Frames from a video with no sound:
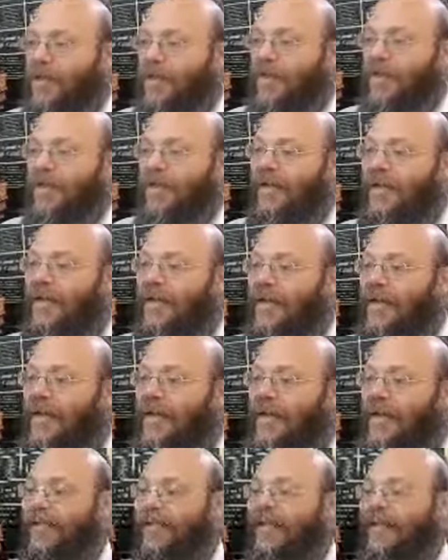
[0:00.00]

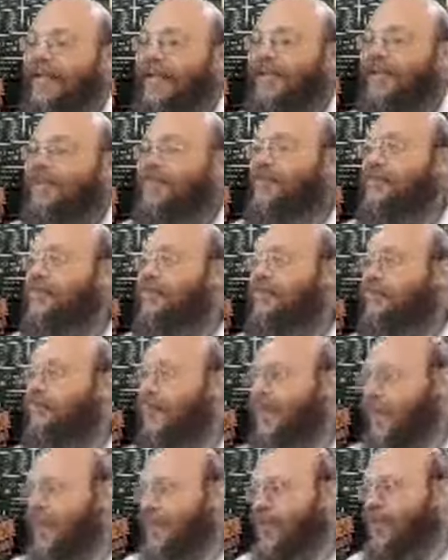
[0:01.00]
And uh,
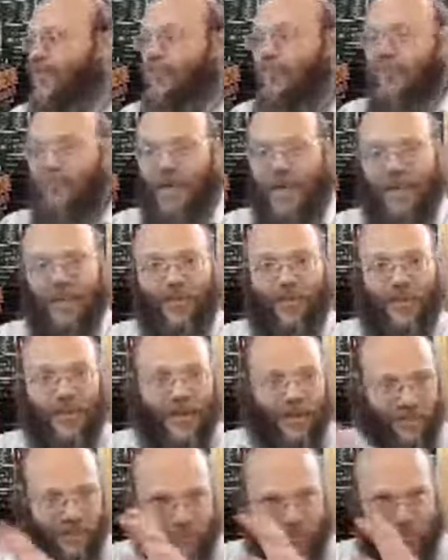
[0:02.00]
by the
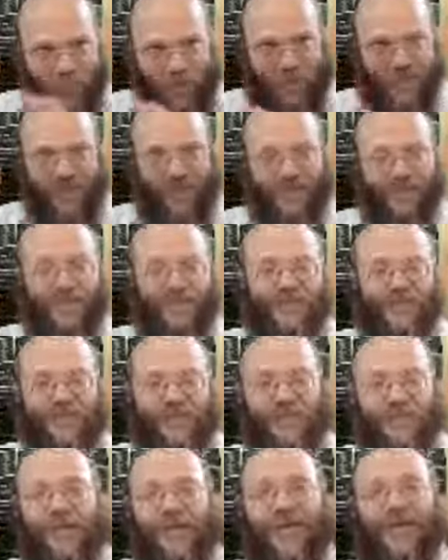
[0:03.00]
way, in brackets,
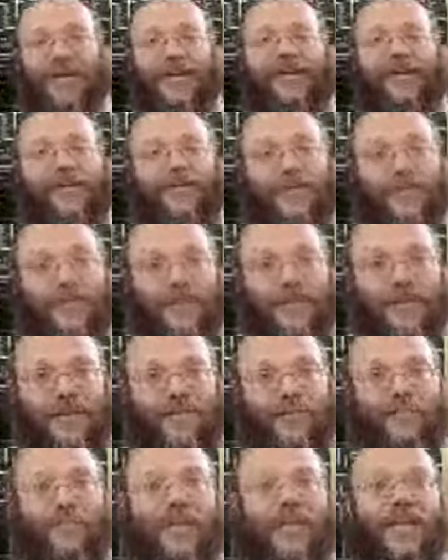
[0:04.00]

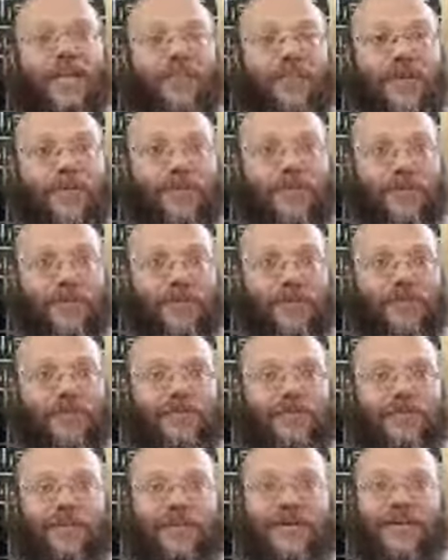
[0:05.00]
many people,
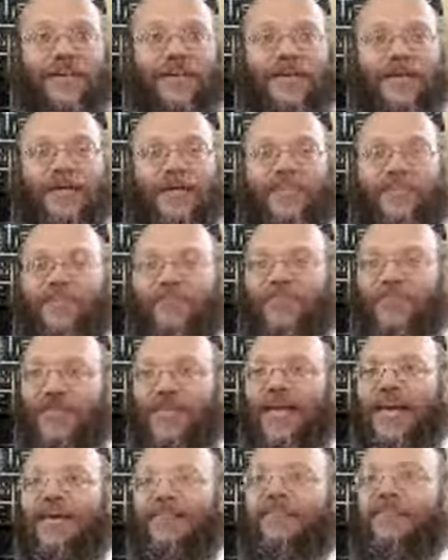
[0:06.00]
for
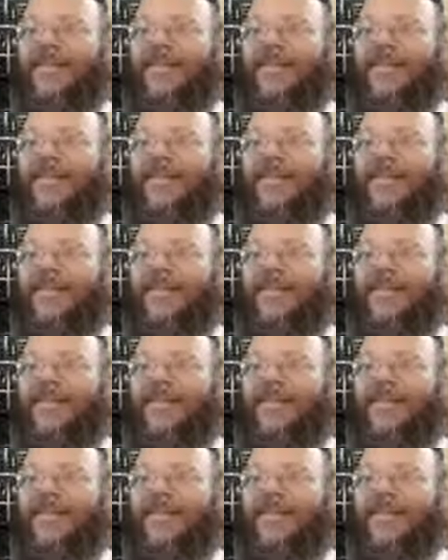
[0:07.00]
them,